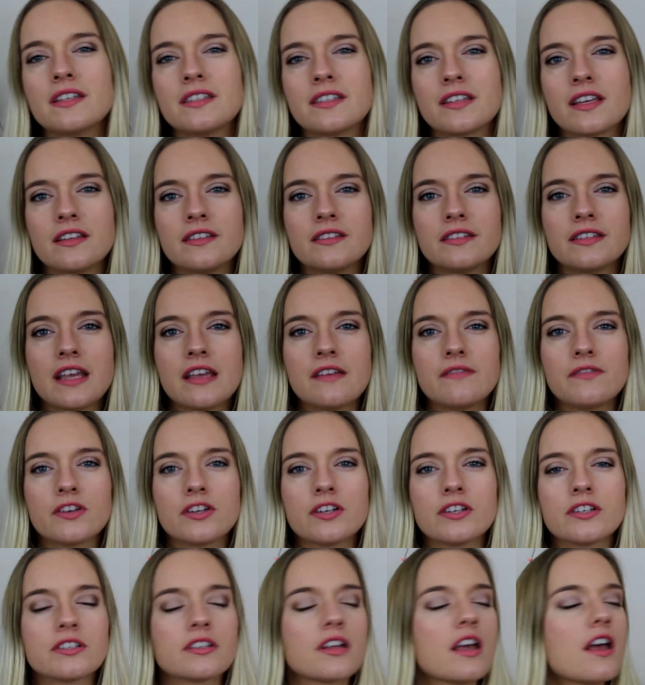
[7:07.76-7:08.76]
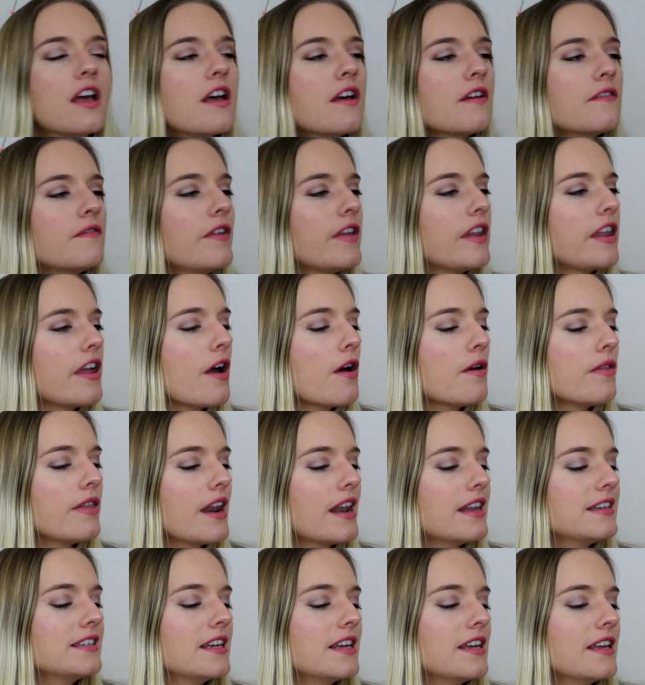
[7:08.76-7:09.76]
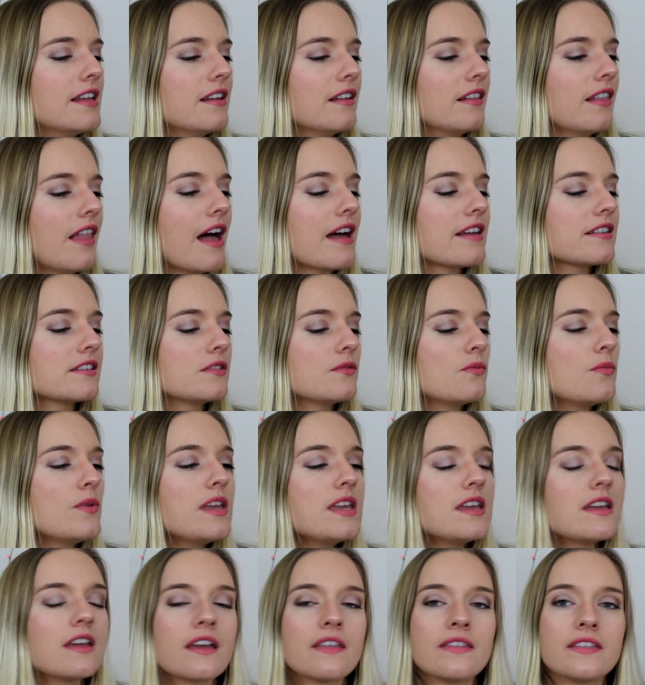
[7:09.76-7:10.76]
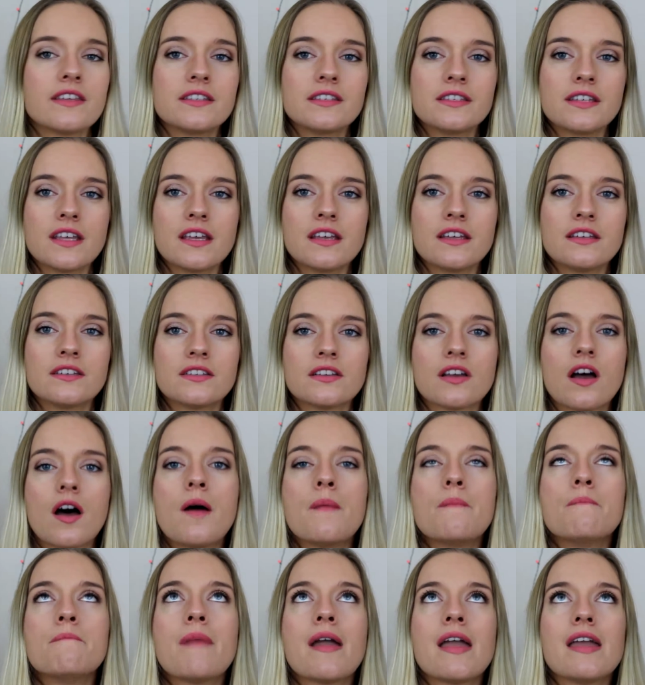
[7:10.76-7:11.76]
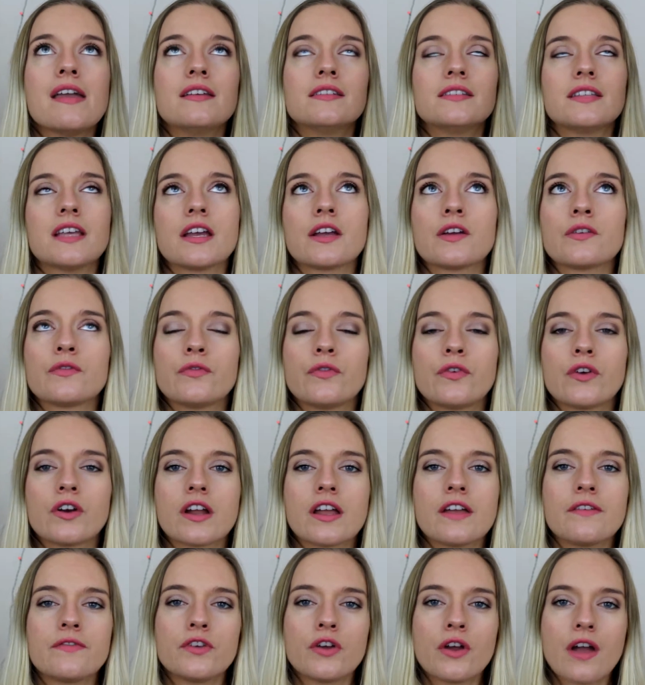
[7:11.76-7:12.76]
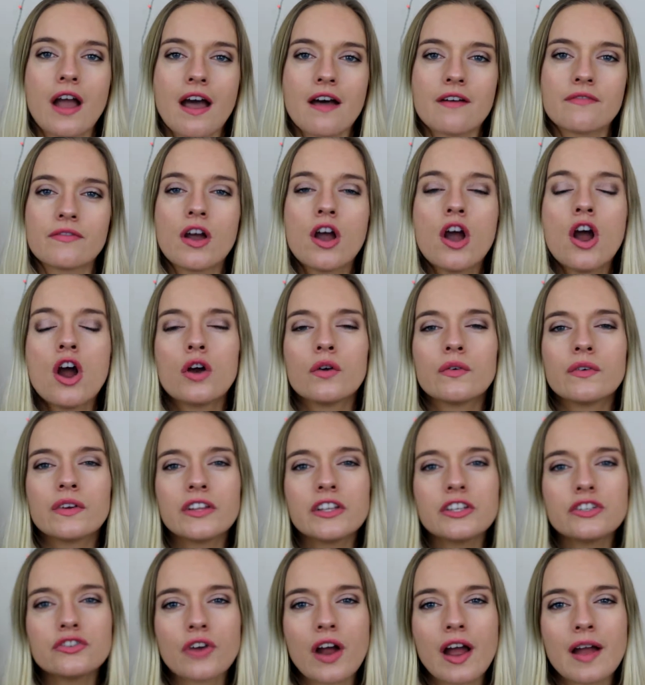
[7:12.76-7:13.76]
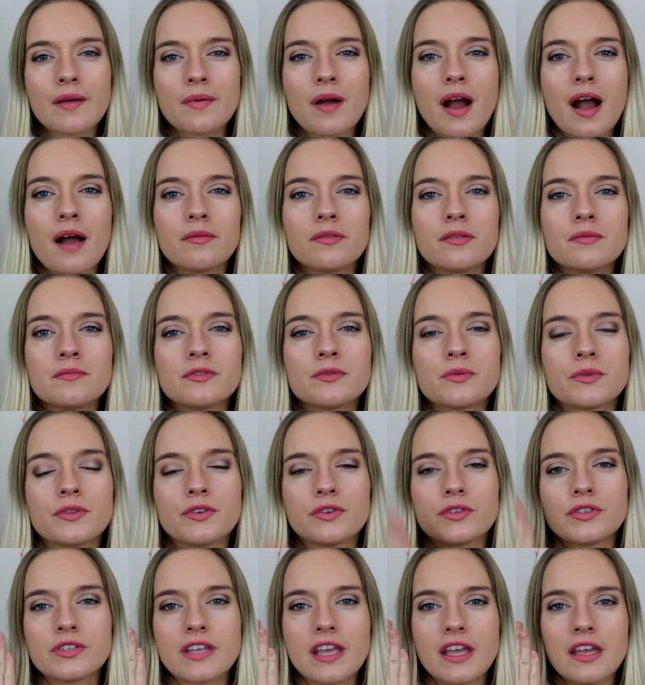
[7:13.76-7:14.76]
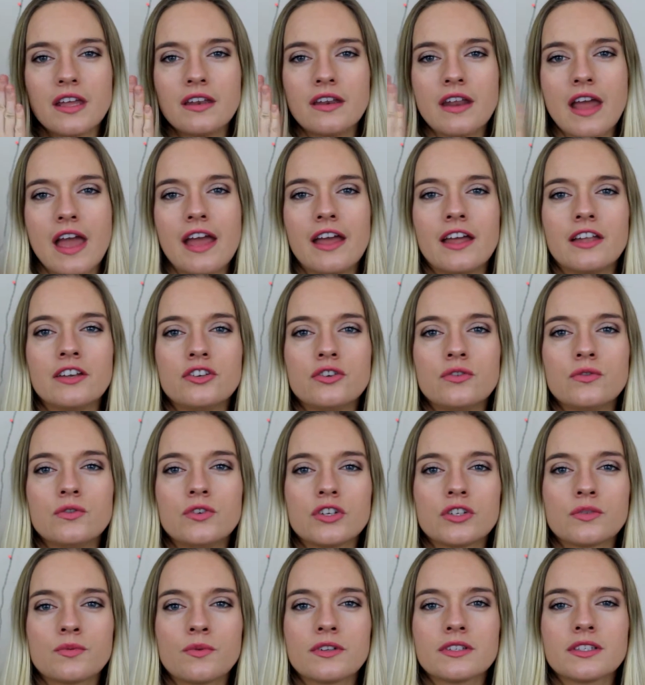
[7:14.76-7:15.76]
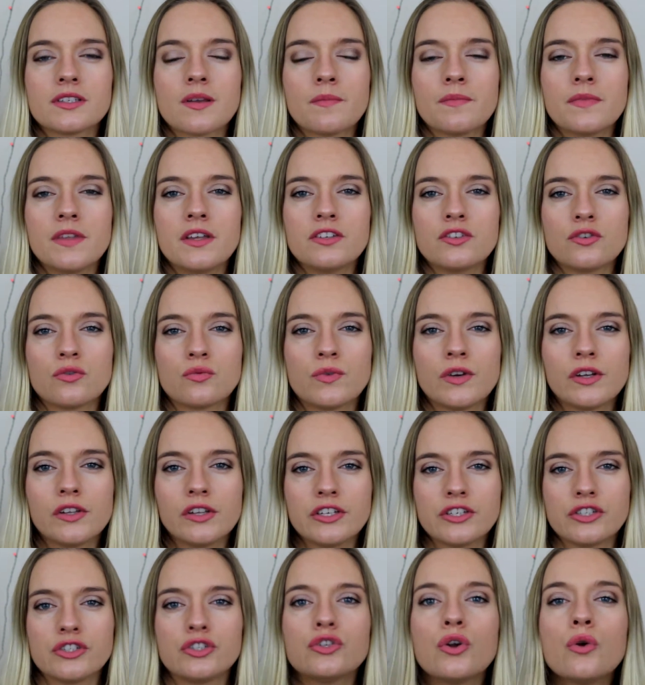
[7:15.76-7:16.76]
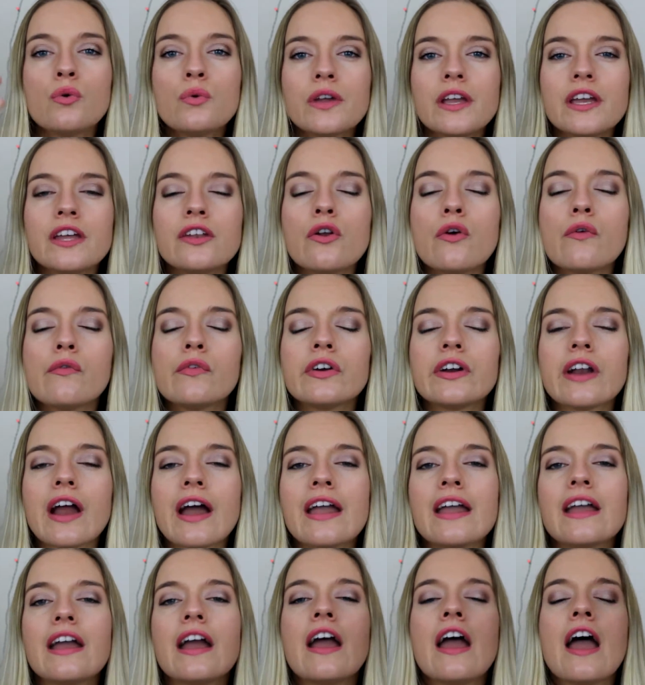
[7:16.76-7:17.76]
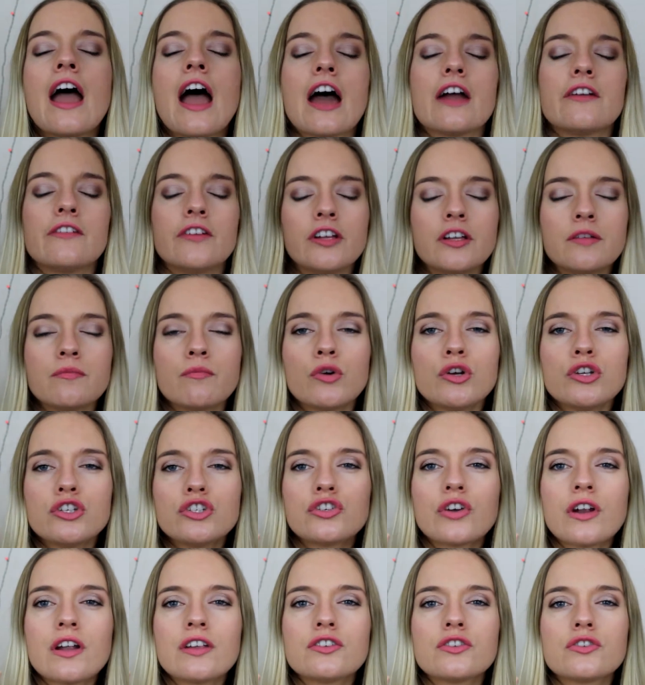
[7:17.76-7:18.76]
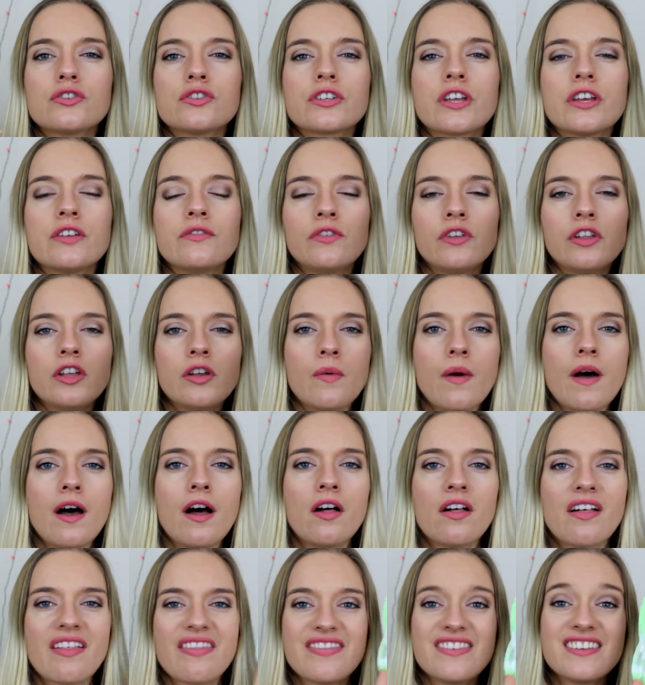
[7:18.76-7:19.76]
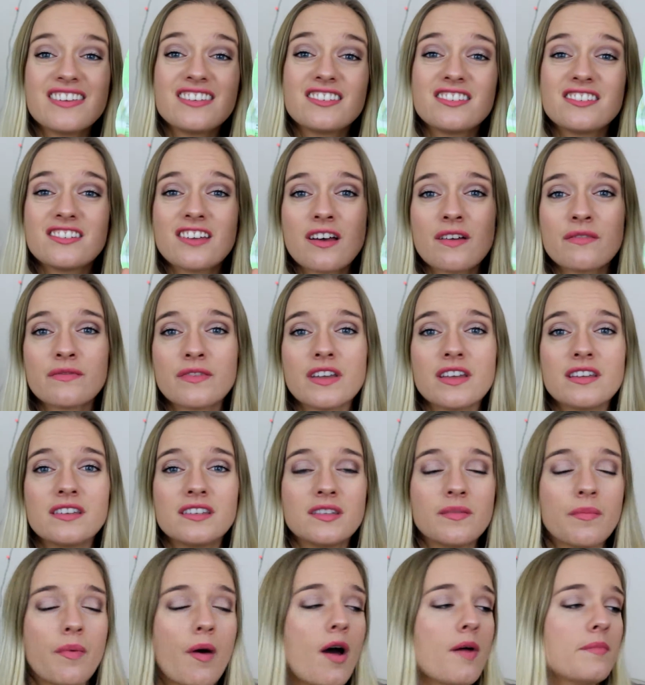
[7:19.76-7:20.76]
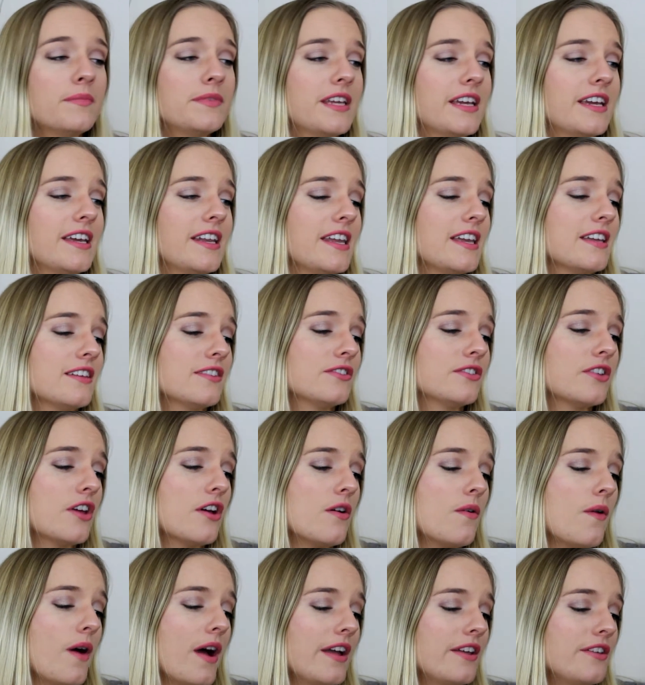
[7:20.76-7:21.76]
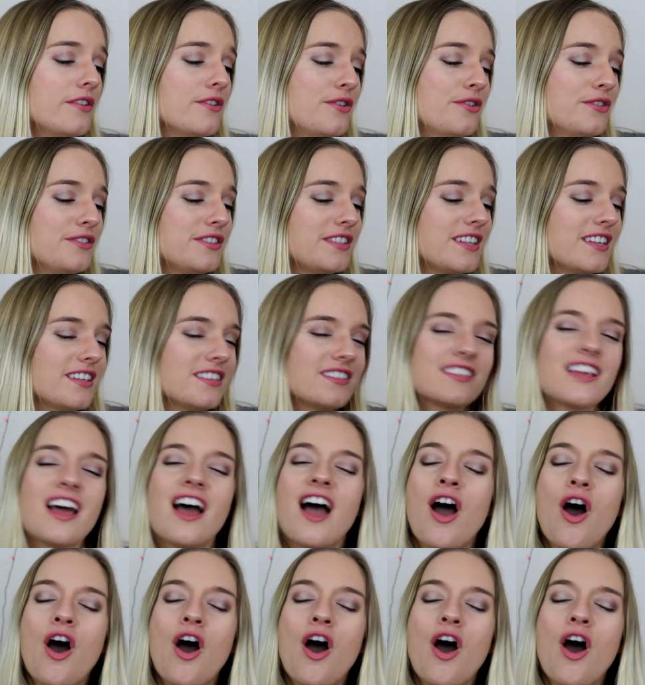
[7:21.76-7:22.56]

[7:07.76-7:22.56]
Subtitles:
Skin Saviors video that I did last week. This is amazing for if you have really dry problems with your skin and you just want something to really soak in overnight and really moisturize your skin really well. This stuff is the Bomb Diggity. So I use this.